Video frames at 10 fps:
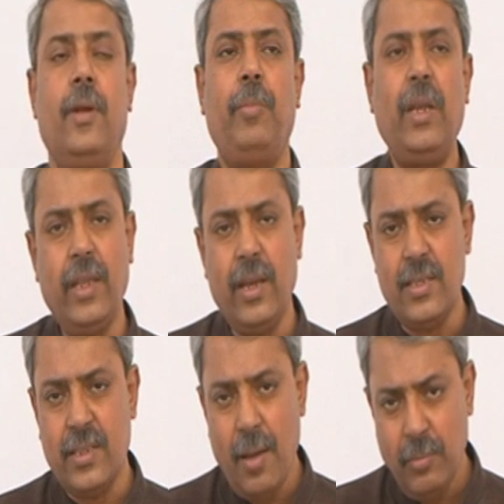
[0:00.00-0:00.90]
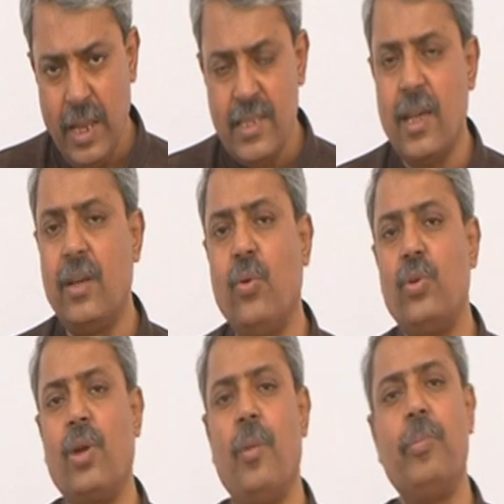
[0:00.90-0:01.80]
But there are some lesser
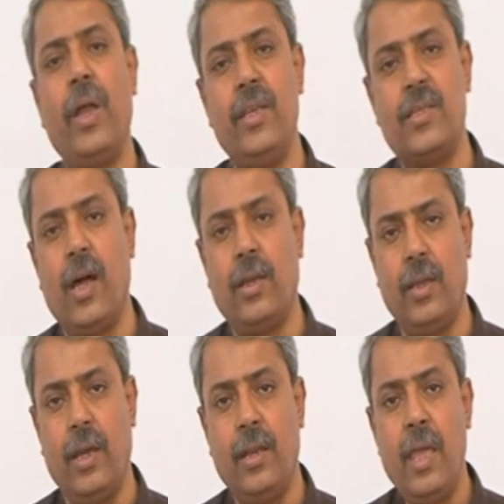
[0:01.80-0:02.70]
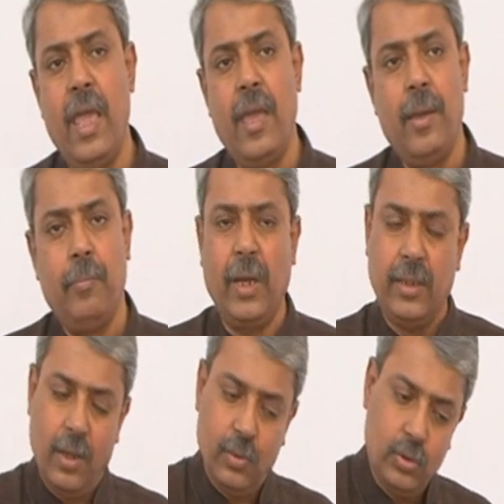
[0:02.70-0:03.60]
known companies are there. But
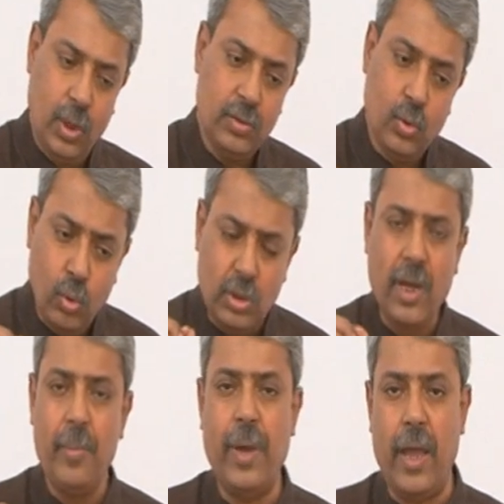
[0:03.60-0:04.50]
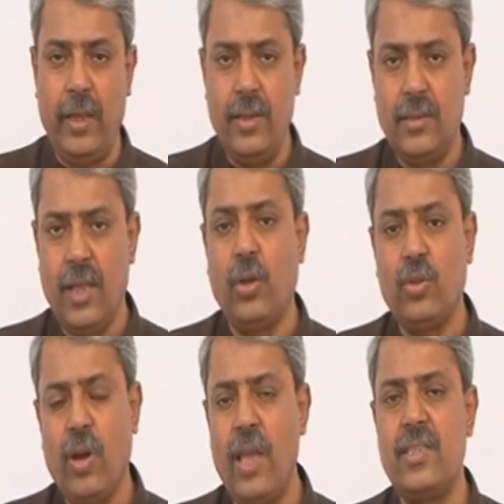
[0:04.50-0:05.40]
the good companies, the
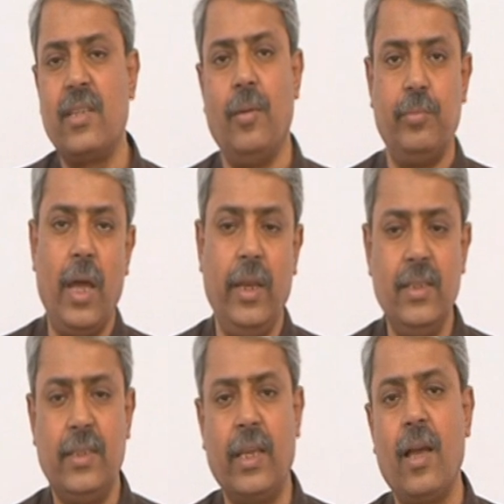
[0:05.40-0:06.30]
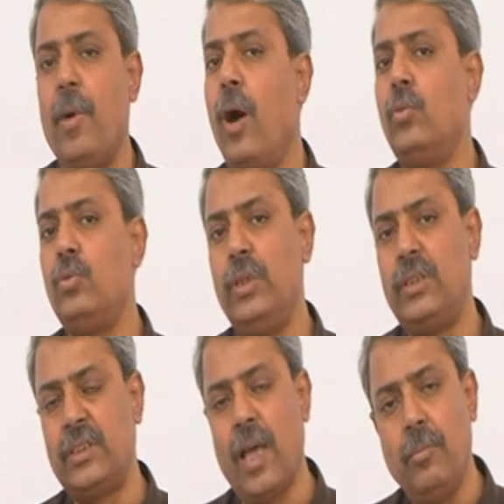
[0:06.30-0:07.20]
authorized companies, they come out with
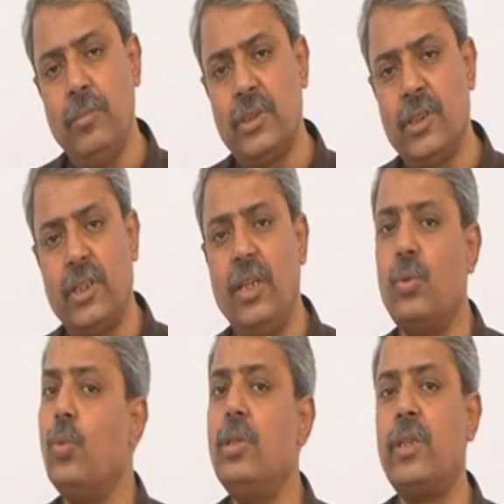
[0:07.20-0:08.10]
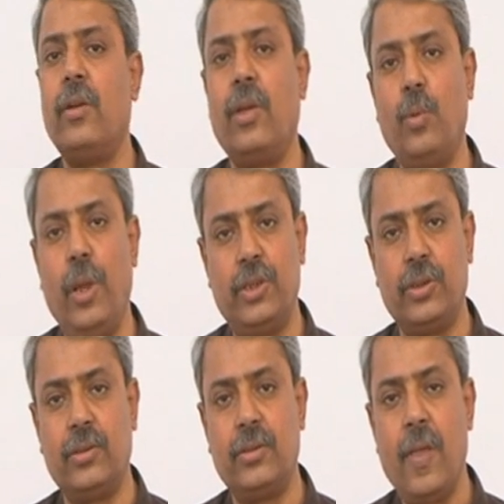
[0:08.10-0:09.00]
some certain rules and
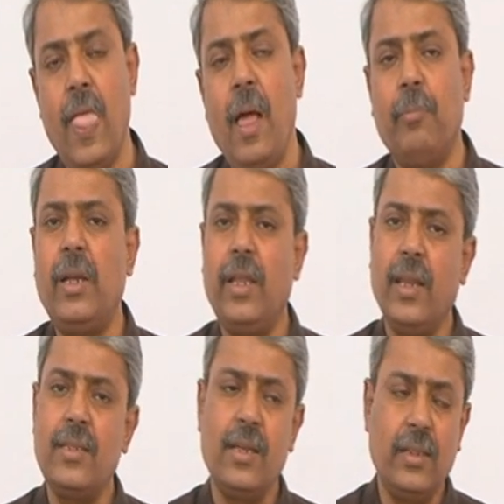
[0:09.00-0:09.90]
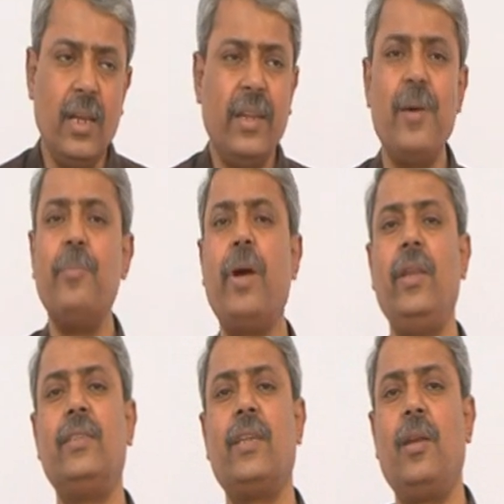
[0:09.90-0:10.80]
regulations. But there are certain
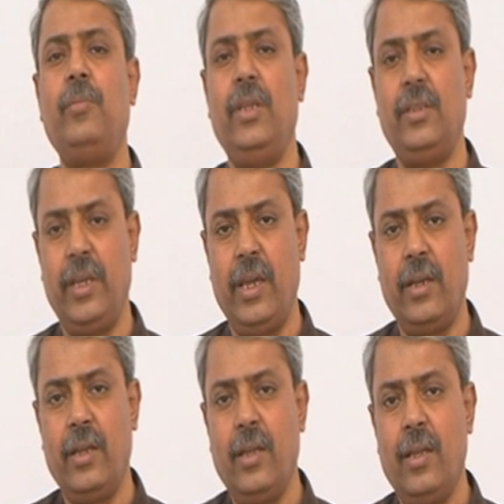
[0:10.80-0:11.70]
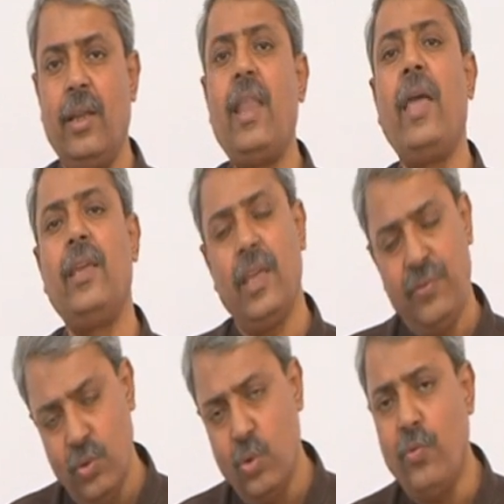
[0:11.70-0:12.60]
companies are being there, like
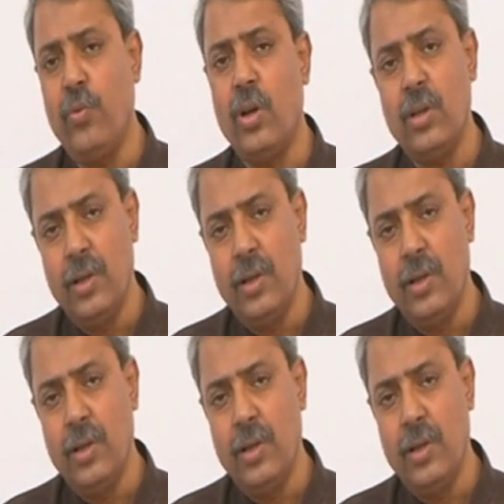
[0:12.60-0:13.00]
if you go for